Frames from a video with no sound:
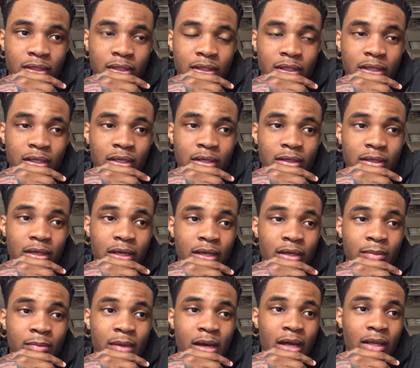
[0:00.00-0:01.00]
Yeah, hey,
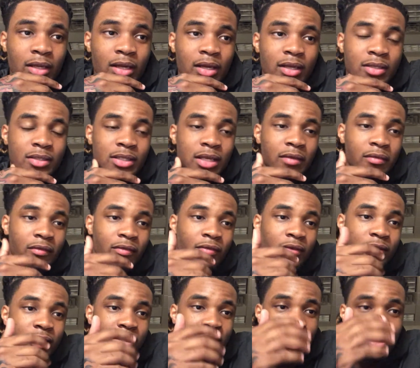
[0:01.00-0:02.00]
them hot 97
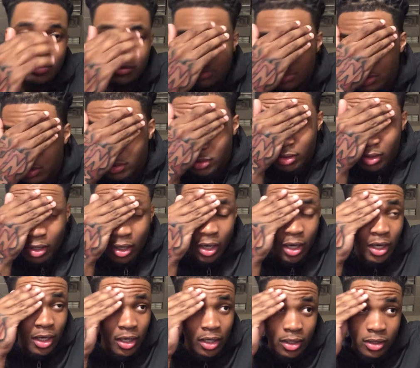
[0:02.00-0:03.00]
freestyles be
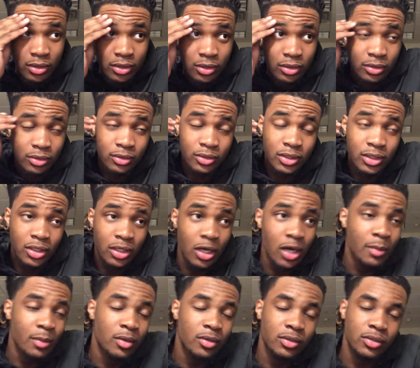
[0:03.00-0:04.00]
crazy. G
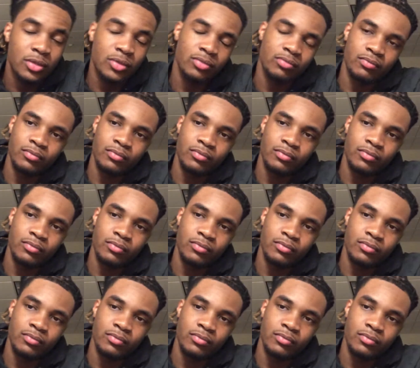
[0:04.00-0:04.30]
Herbo just.